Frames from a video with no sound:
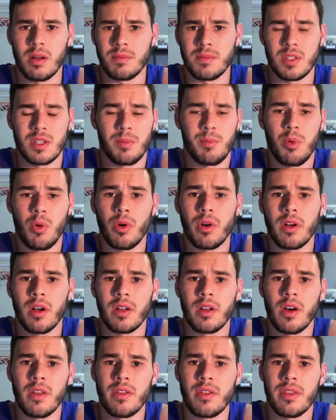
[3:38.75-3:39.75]
support on
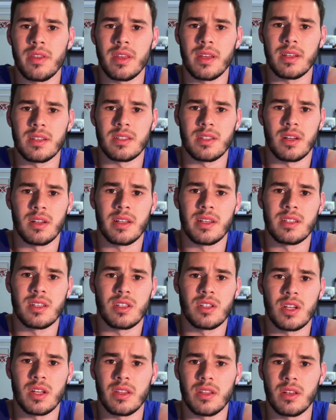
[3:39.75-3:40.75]
other things on his
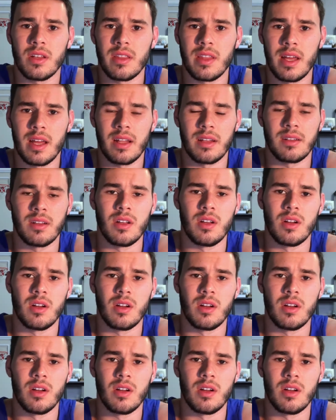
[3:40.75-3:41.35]
agenda that